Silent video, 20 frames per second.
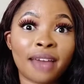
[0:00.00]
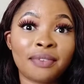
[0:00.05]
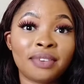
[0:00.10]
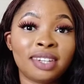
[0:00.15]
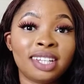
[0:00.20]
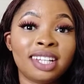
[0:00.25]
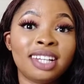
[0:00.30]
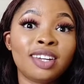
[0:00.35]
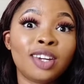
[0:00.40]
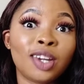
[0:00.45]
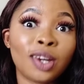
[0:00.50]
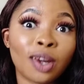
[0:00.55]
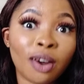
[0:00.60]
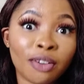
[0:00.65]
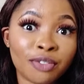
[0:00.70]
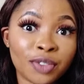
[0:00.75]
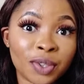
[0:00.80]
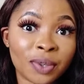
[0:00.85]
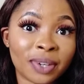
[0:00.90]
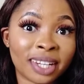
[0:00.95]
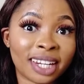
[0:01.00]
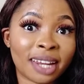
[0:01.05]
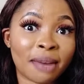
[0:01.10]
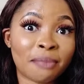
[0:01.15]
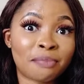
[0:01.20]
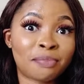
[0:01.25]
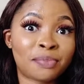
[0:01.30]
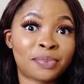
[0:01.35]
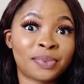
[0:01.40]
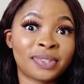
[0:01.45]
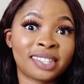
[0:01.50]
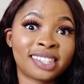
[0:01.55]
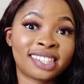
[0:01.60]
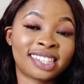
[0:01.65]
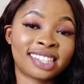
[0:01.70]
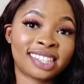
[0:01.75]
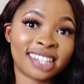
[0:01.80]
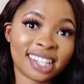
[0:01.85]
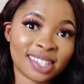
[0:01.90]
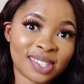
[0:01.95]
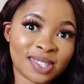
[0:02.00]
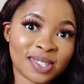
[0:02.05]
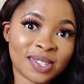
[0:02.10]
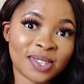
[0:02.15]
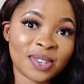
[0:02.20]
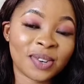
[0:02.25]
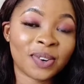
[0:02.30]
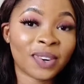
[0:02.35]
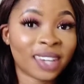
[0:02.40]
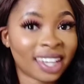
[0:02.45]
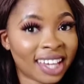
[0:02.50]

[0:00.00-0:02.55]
I really love you and appreciate you.